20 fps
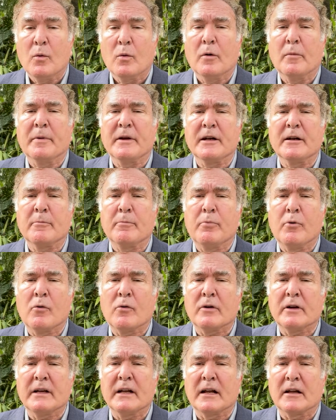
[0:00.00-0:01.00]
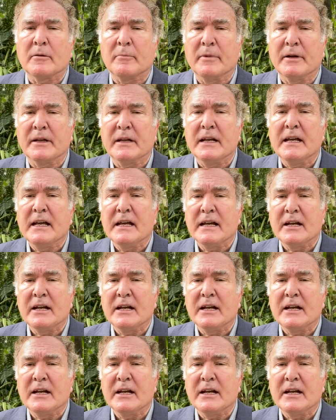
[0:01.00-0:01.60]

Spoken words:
will be an important element